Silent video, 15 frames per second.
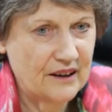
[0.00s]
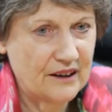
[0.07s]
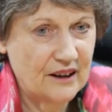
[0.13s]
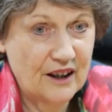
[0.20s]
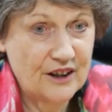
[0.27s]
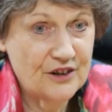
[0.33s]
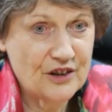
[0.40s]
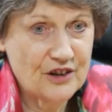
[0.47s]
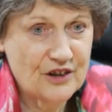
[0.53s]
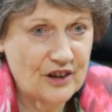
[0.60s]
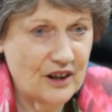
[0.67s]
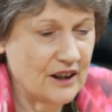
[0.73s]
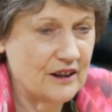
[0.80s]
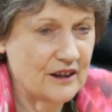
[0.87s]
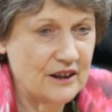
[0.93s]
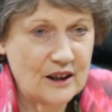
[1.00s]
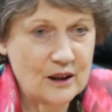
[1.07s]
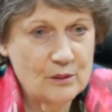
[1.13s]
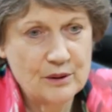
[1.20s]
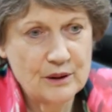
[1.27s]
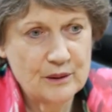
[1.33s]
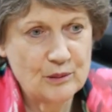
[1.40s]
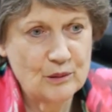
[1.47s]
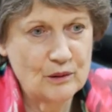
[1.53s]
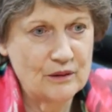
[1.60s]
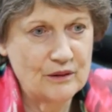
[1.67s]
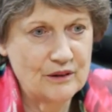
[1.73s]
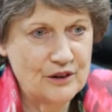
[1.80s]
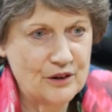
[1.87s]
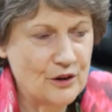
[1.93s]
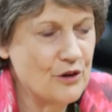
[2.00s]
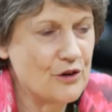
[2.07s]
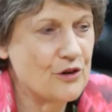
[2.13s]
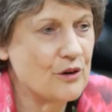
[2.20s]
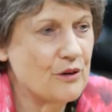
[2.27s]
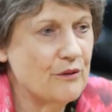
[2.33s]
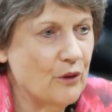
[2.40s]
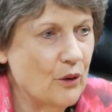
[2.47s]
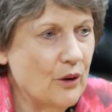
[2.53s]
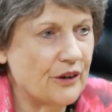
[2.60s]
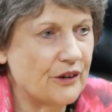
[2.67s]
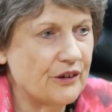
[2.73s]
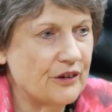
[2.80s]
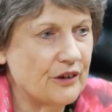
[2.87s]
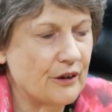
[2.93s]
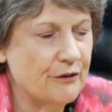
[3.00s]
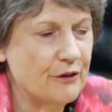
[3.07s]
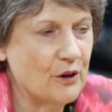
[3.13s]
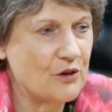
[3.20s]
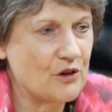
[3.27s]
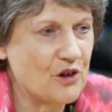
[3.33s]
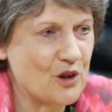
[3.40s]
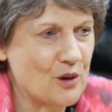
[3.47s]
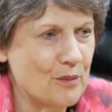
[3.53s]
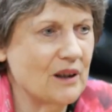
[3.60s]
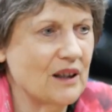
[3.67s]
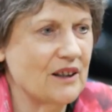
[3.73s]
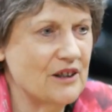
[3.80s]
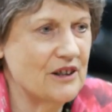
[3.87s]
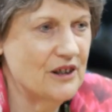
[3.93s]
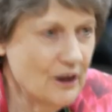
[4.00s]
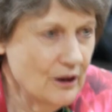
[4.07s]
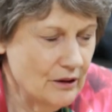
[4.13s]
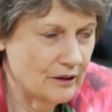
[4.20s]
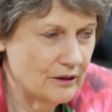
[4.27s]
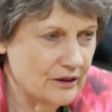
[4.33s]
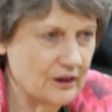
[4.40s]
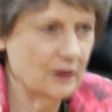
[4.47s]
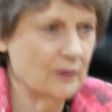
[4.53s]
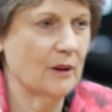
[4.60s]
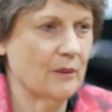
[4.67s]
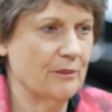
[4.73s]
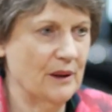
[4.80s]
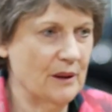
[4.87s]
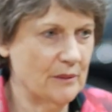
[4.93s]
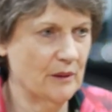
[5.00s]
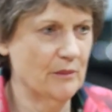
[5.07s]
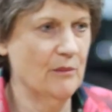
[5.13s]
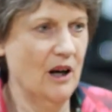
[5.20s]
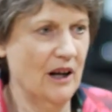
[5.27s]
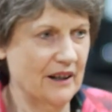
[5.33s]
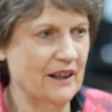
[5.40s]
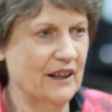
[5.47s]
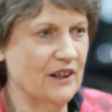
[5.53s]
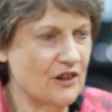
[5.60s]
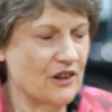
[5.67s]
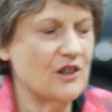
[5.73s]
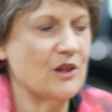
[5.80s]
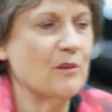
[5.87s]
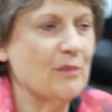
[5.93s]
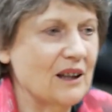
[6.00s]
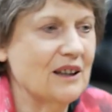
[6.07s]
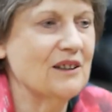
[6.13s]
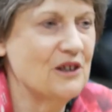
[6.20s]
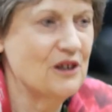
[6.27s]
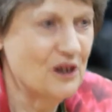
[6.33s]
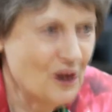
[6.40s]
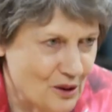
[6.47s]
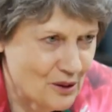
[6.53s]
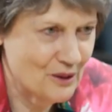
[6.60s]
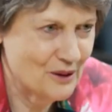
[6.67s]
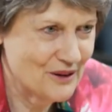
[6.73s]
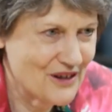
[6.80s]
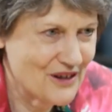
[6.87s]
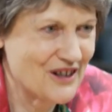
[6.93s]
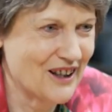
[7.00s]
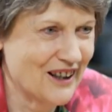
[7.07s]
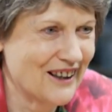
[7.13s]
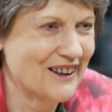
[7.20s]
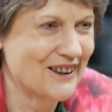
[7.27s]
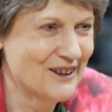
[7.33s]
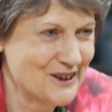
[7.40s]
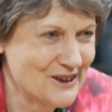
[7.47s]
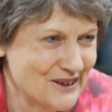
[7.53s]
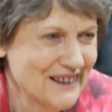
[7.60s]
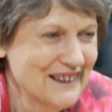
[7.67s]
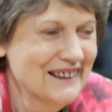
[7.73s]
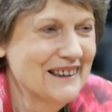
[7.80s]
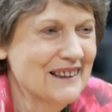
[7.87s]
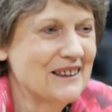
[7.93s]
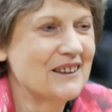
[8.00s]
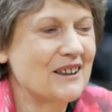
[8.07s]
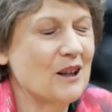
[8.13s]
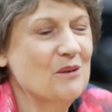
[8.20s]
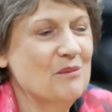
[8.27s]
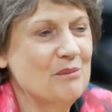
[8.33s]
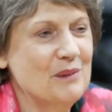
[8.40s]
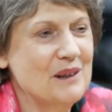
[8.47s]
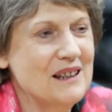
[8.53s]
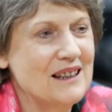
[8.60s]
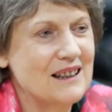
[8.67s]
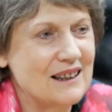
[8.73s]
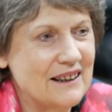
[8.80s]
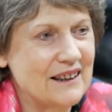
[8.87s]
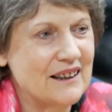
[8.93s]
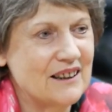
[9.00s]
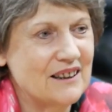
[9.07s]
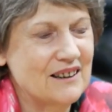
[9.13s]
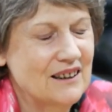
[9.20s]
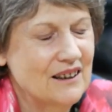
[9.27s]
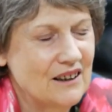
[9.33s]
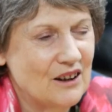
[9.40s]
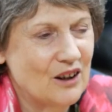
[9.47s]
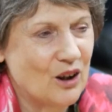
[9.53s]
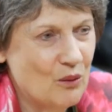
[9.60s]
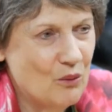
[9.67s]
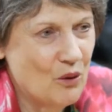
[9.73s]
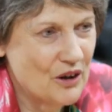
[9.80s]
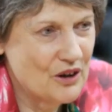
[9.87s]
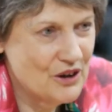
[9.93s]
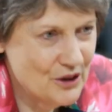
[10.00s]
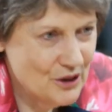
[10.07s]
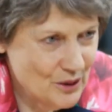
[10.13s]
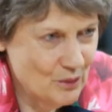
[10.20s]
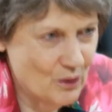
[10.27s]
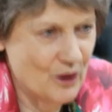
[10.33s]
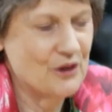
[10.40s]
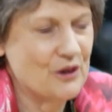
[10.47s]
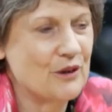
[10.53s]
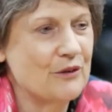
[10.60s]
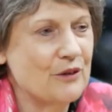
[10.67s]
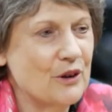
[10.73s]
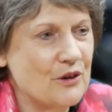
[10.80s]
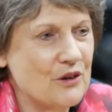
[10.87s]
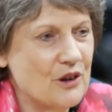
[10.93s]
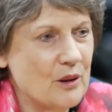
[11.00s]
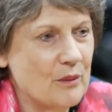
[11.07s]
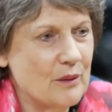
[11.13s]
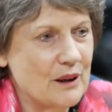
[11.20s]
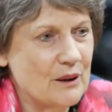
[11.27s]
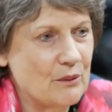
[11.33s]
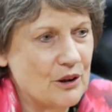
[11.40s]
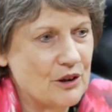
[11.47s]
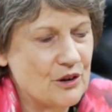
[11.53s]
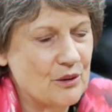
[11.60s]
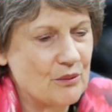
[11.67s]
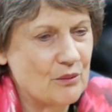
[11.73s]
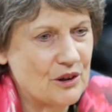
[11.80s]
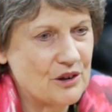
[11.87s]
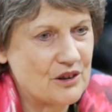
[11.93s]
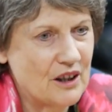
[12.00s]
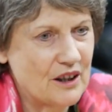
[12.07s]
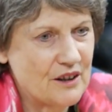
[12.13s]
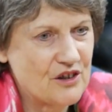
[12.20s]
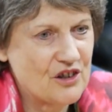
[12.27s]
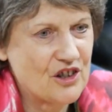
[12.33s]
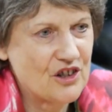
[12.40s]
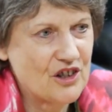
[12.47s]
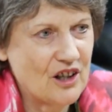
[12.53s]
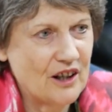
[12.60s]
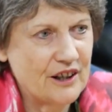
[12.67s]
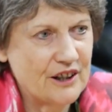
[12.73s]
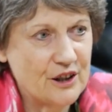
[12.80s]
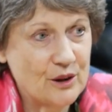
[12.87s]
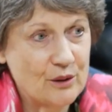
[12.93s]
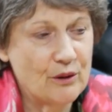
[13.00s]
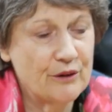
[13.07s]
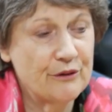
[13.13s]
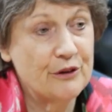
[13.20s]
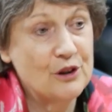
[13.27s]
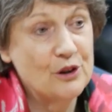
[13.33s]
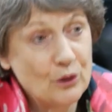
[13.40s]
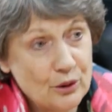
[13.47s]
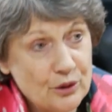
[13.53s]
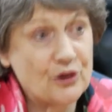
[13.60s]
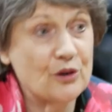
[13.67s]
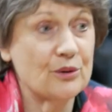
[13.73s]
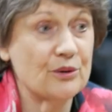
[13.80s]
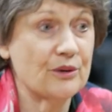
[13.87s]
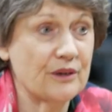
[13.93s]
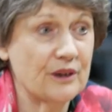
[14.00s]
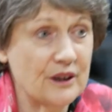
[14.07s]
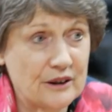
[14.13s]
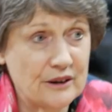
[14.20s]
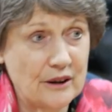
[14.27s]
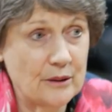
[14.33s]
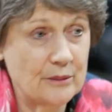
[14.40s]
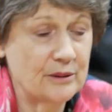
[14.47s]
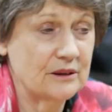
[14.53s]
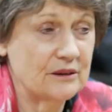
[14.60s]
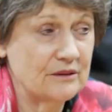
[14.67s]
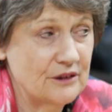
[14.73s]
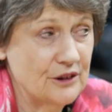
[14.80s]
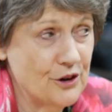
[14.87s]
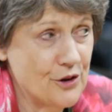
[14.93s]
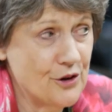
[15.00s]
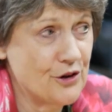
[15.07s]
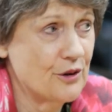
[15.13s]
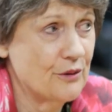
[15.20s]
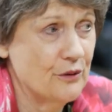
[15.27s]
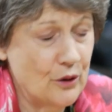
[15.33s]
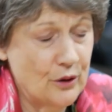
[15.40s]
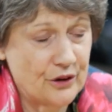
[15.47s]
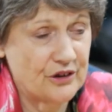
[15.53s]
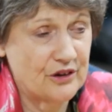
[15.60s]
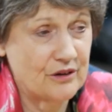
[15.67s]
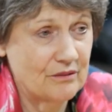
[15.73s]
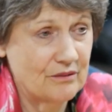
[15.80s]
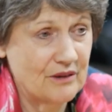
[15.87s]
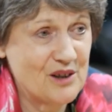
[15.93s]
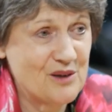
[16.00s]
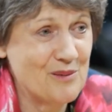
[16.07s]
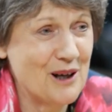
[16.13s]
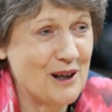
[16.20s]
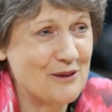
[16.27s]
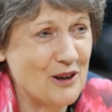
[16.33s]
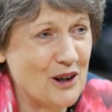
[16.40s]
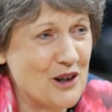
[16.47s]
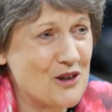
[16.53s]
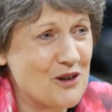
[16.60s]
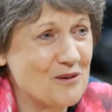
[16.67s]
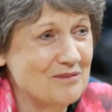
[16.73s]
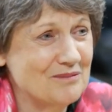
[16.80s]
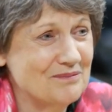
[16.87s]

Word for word: And I just say to young people, use your voice. The future's about you. It's not about people my age, it's about you. So, you know, be clear, on what you want your future to be, what you, what kind of society you want for your children to grow up in. Mm-hmm. Use your voice. That's my advice.